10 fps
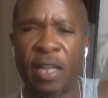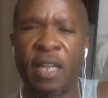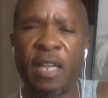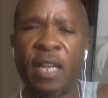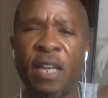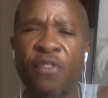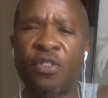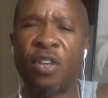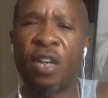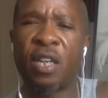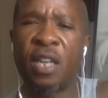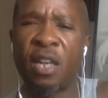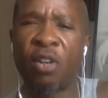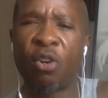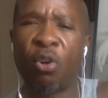he isn't a
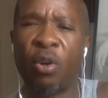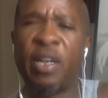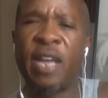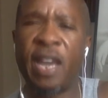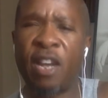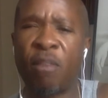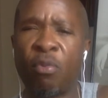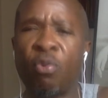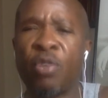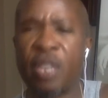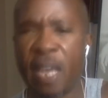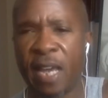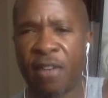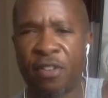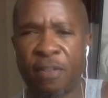killer or an animal
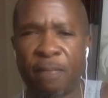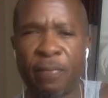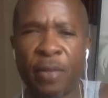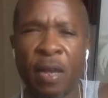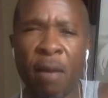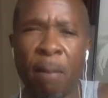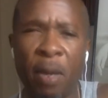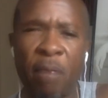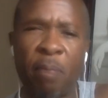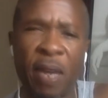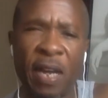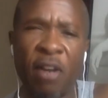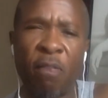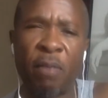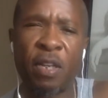yet. But
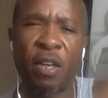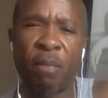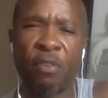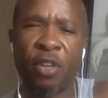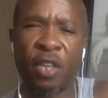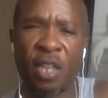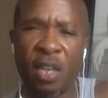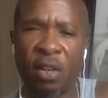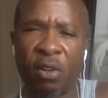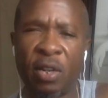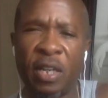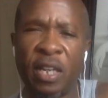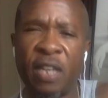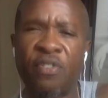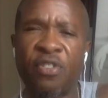Pyle becomes a killer and gets